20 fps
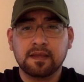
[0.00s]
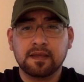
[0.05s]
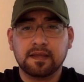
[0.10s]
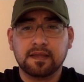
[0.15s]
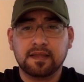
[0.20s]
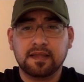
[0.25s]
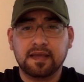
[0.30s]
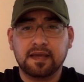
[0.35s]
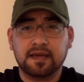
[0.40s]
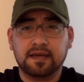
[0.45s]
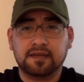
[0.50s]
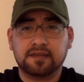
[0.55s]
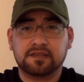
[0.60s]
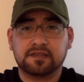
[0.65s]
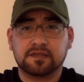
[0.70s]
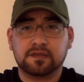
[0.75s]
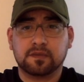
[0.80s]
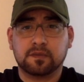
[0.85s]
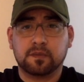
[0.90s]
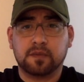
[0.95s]
Next,
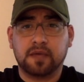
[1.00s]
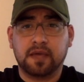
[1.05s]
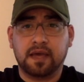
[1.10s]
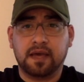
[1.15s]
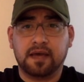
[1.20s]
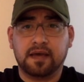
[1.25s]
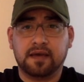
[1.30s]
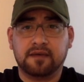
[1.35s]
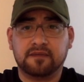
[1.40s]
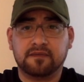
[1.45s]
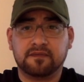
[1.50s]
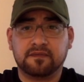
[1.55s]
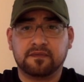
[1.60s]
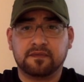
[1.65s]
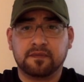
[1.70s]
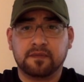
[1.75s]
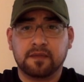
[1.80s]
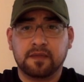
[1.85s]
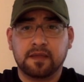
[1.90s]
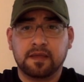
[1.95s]
we have
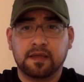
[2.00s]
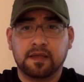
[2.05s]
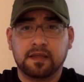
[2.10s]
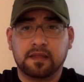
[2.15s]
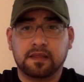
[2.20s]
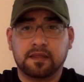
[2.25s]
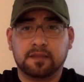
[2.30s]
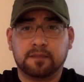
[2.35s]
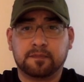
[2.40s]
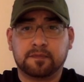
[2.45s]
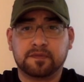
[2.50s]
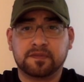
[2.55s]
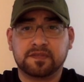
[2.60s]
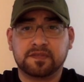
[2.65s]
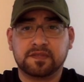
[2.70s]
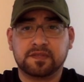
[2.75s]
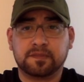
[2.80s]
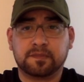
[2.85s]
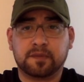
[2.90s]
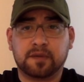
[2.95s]
the
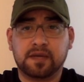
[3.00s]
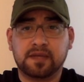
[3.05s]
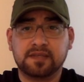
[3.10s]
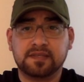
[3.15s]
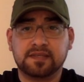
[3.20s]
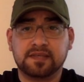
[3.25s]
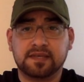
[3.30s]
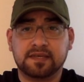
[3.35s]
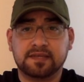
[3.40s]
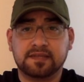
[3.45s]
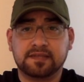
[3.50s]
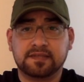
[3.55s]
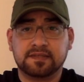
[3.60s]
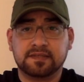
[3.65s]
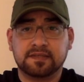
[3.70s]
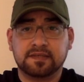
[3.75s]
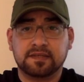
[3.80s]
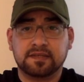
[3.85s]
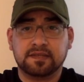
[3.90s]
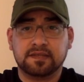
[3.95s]
process
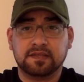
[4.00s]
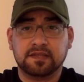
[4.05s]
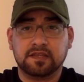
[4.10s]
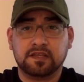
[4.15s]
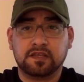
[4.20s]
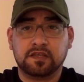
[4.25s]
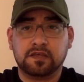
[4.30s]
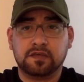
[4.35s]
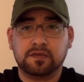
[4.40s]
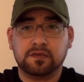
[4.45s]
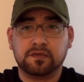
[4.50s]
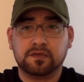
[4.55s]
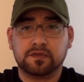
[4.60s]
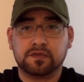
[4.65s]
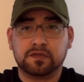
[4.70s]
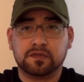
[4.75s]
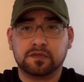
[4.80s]
used to